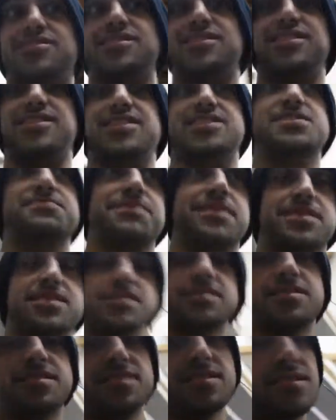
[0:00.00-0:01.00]
than
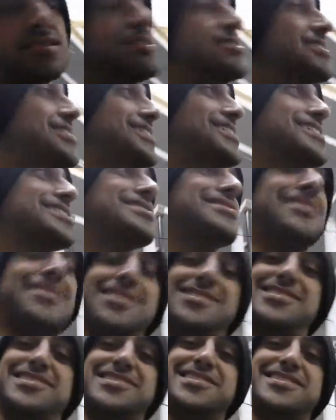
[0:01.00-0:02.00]
expected,
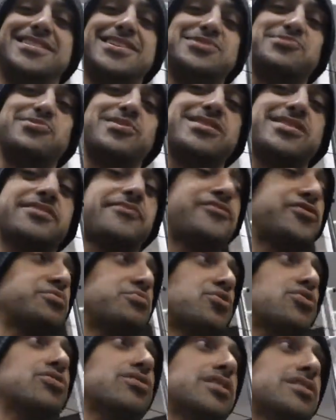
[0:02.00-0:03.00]
and that's why I did a few
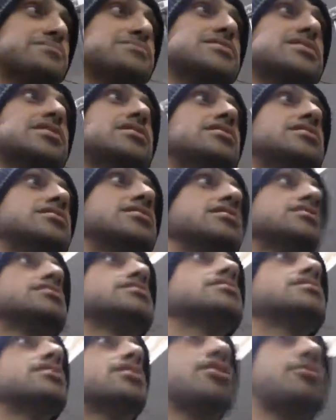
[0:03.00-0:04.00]
more
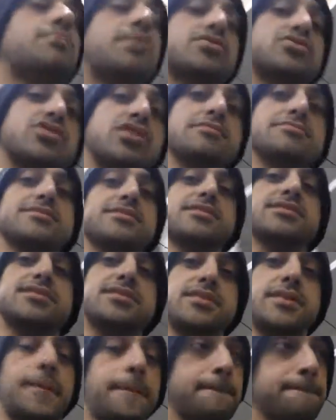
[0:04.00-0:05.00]
reps on my drop
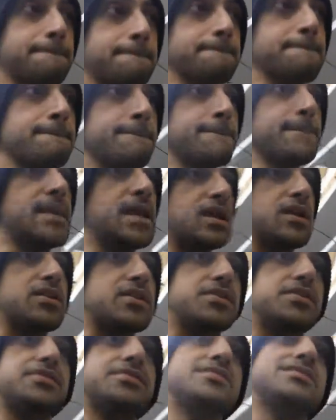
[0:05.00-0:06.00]
sets.
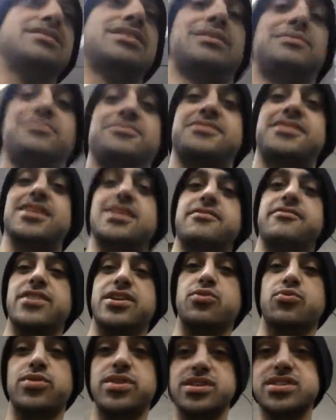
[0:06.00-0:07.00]
I'm kind of at
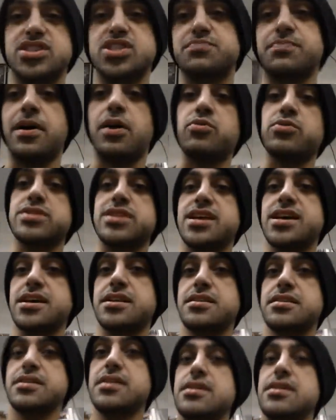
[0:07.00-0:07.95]
a weird spot with that.